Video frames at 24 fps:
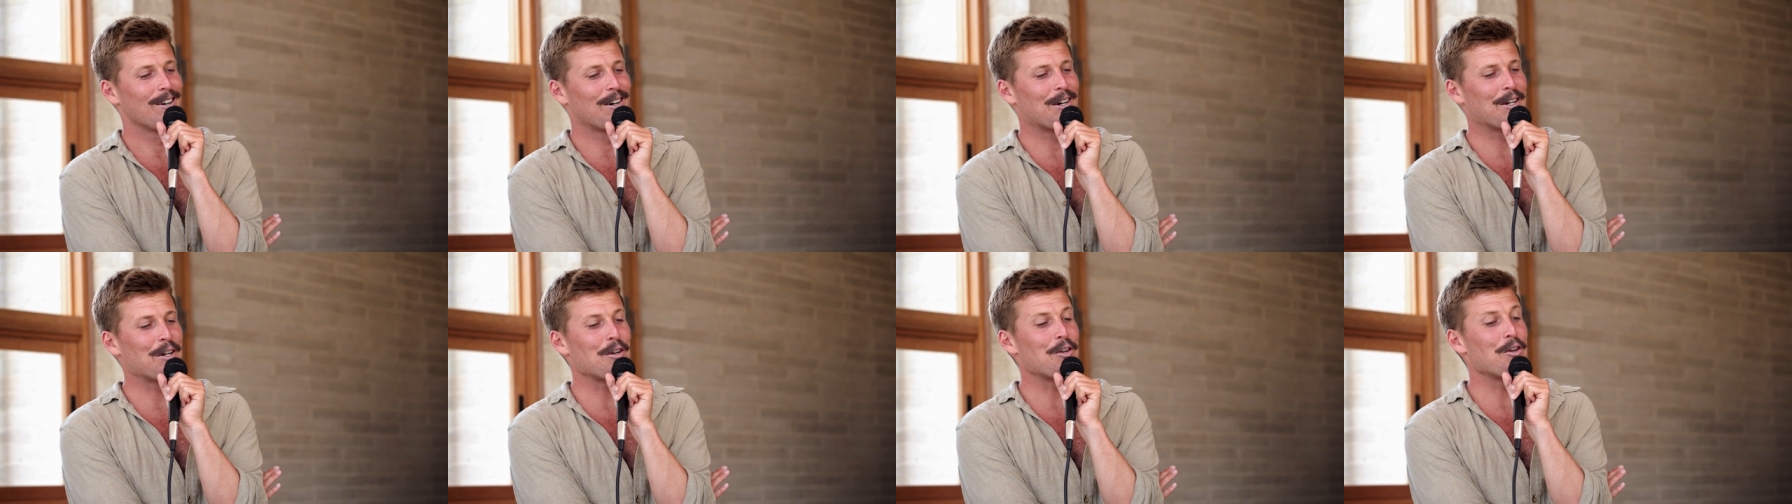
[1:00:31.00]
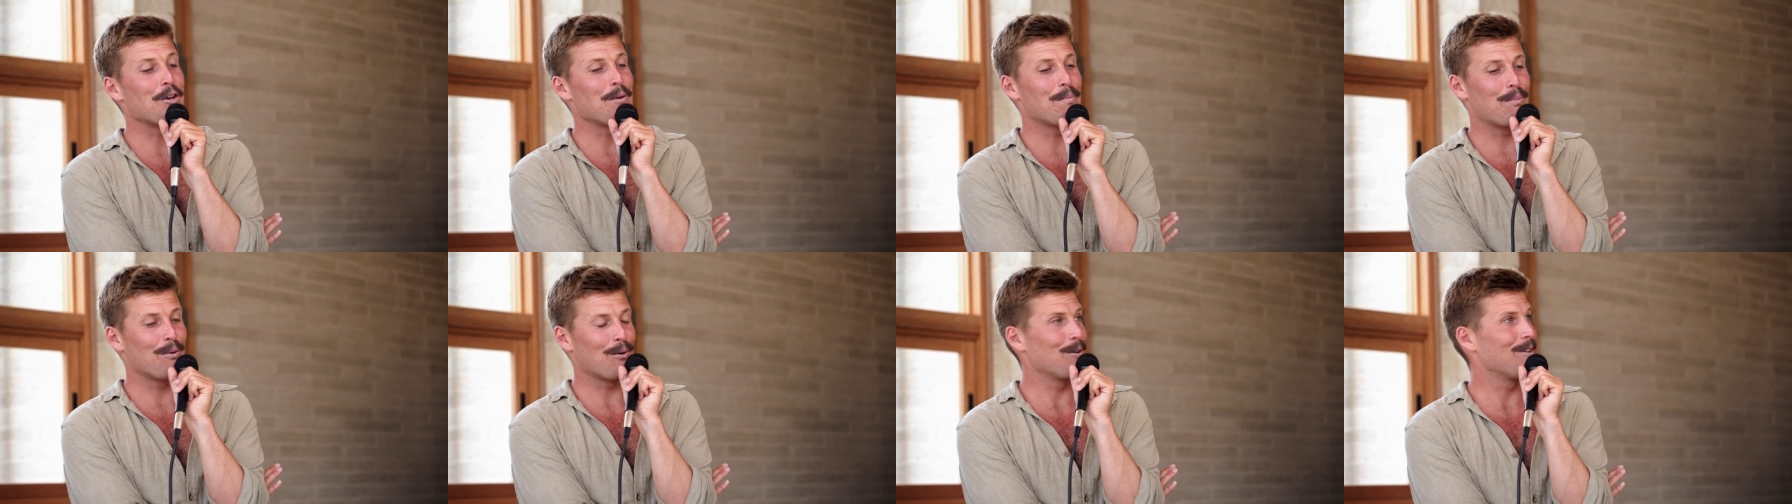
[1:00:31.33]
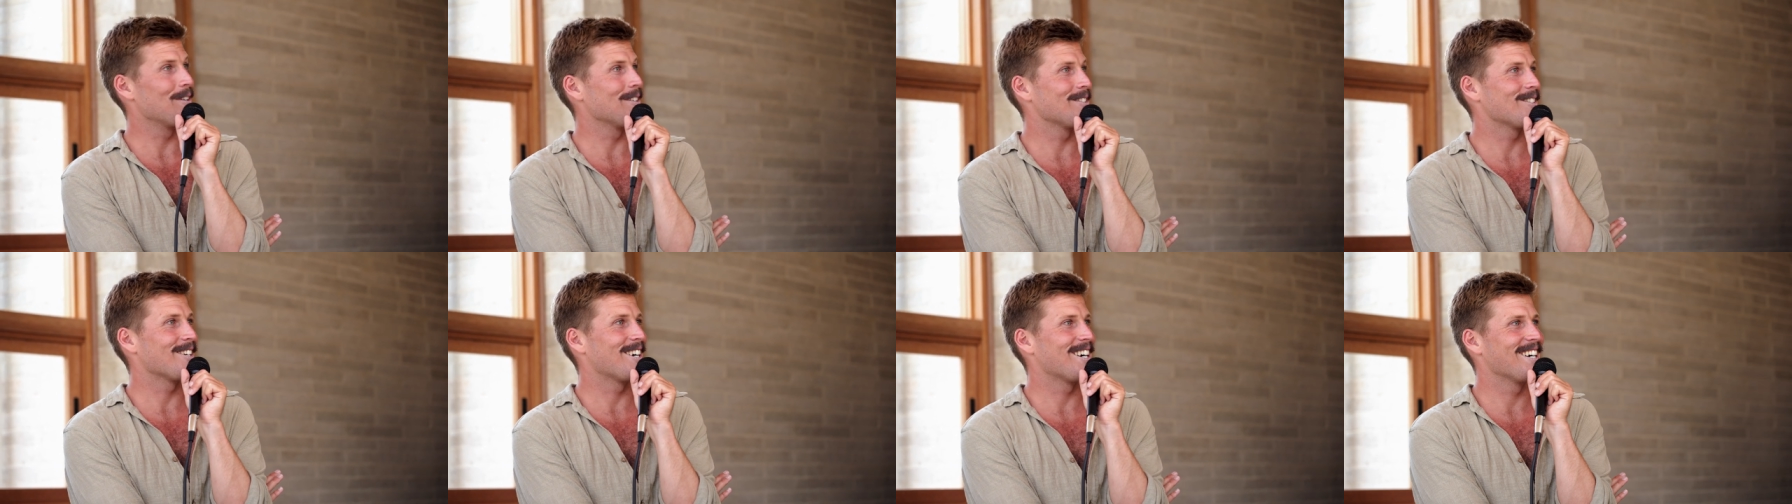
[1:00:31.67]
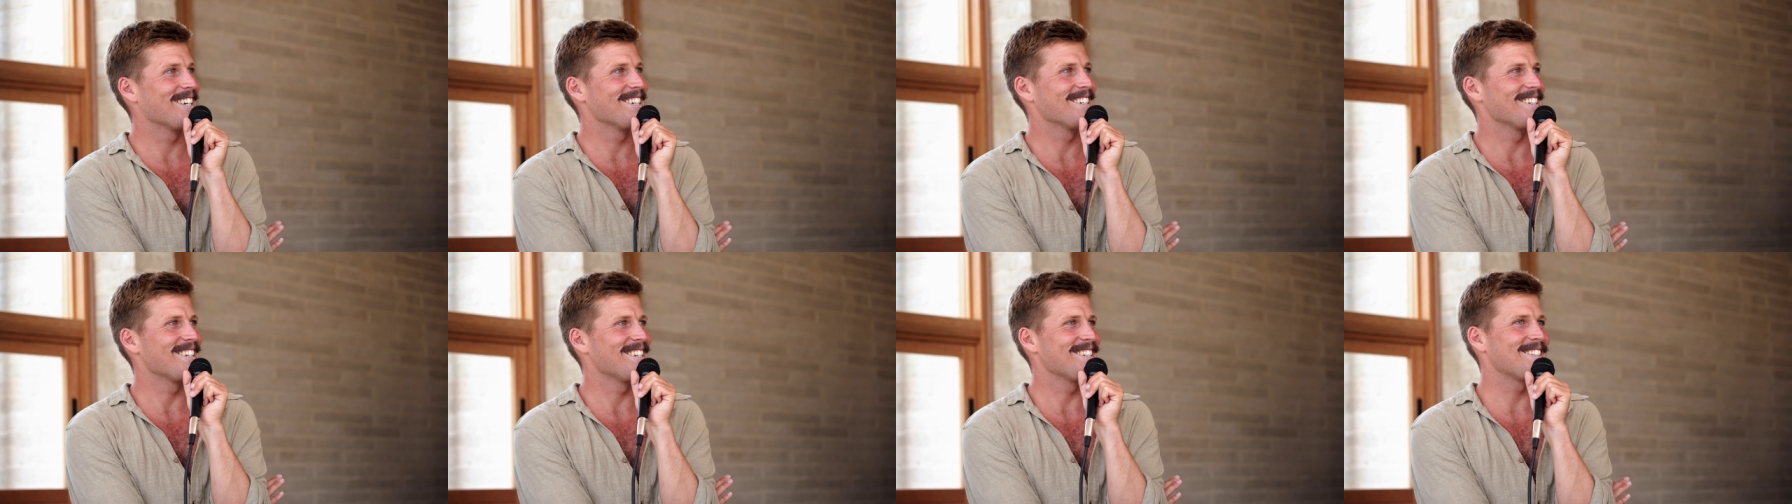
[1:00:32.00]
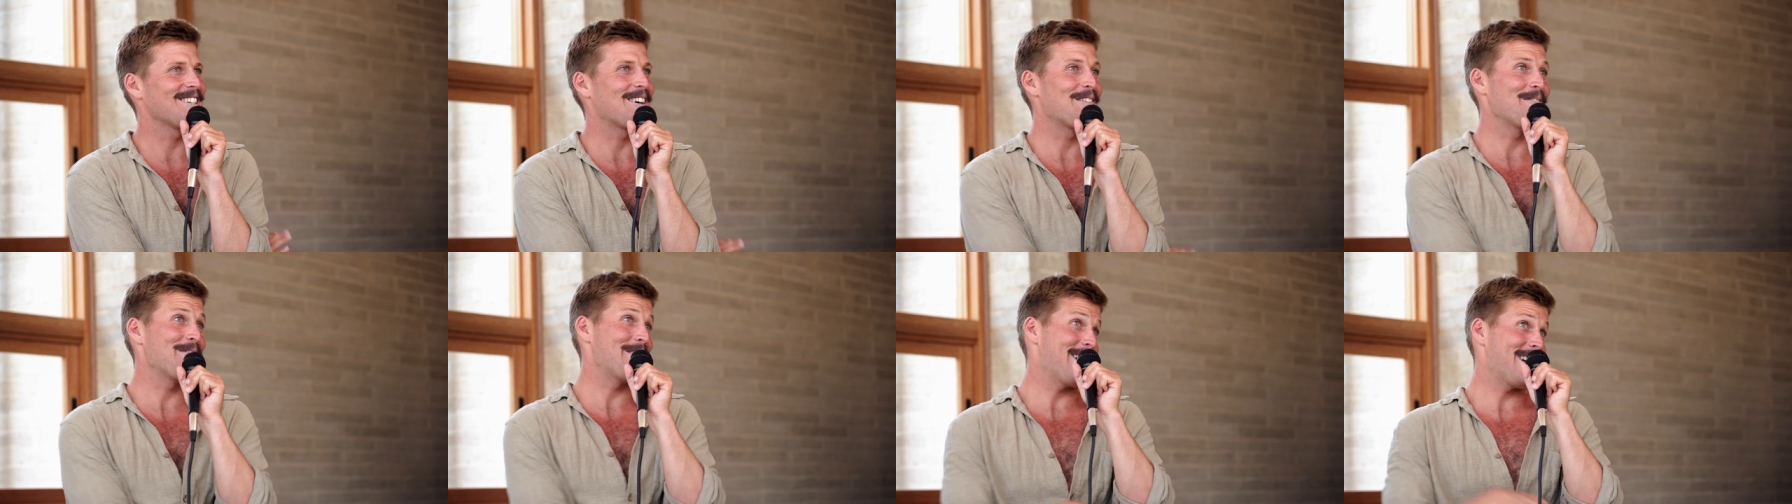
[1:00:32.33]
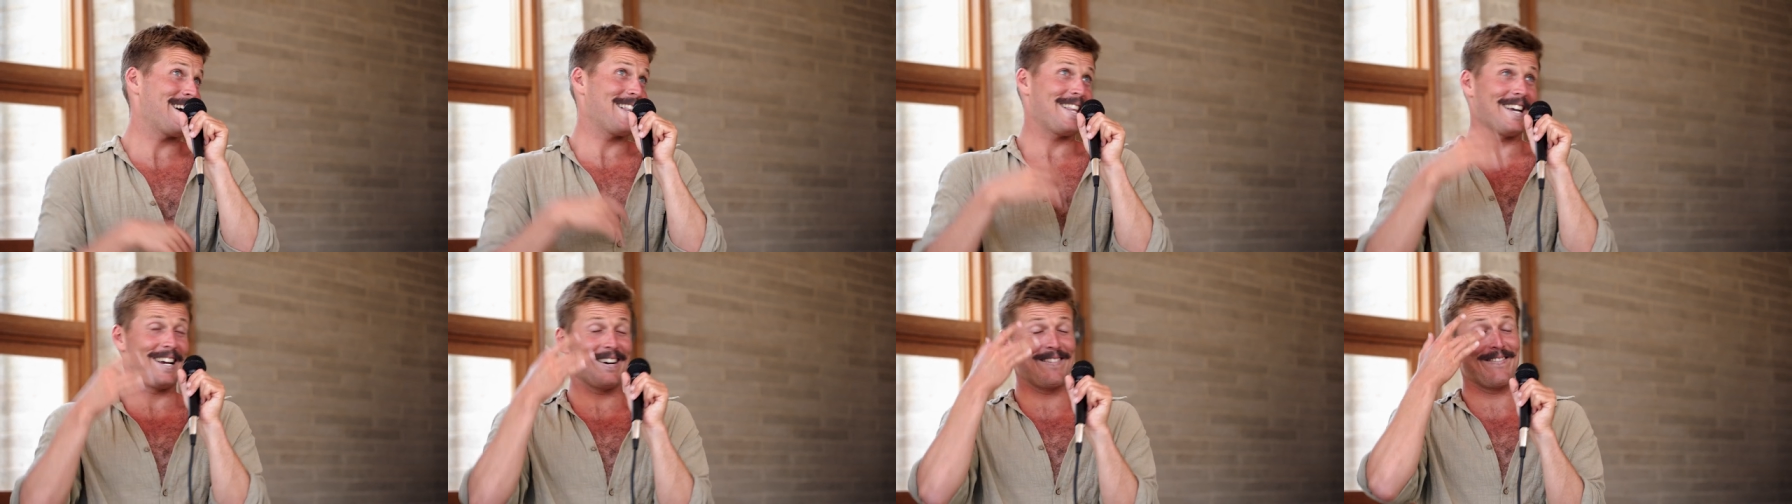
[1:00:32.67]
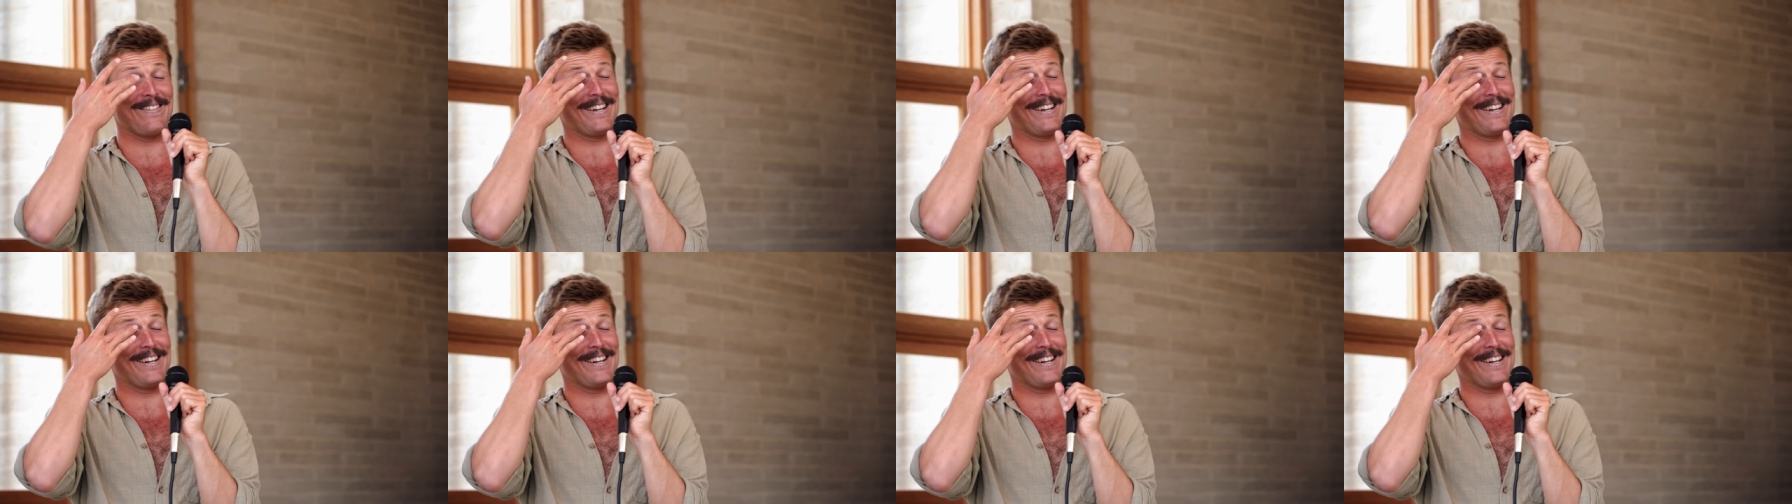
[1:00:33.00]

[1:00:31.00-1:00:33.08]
on a new board design. And so I'm there like